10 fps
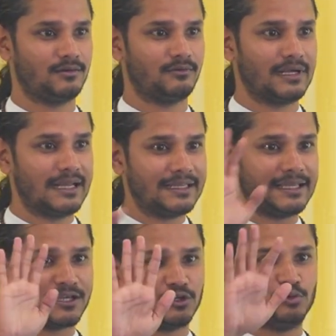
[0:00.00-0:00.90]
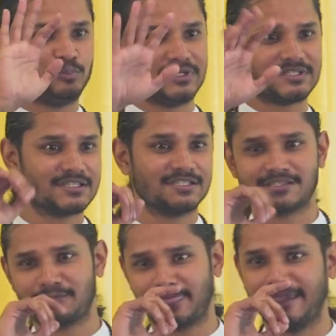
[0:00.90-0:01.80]
When I take two
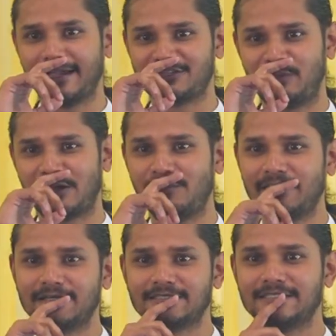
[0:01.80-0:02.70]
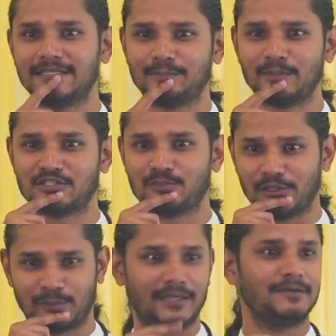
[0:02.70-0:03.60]
pieces, ye experiment karte the hum
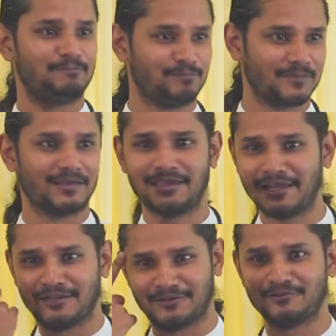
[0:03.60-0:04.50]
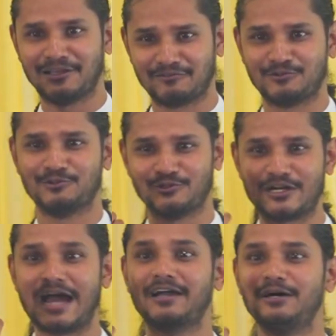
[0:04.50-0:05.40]
bachpan mein. Again, we have to
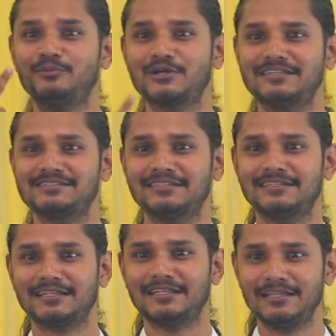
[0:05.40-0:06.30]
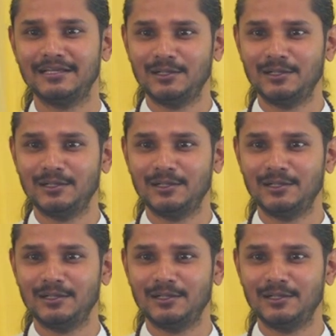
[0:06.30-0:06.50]
rack our brains a little.